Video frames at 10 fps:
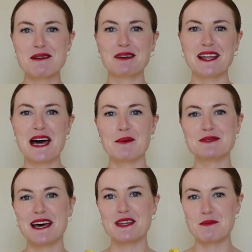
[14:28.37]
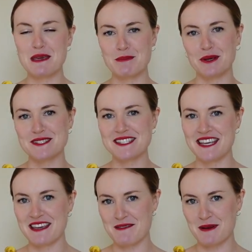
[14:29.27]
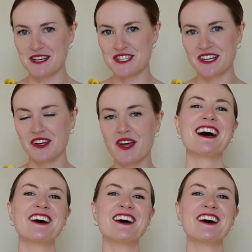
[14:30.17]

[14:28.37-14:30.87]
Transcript: It really helps other people see my channel.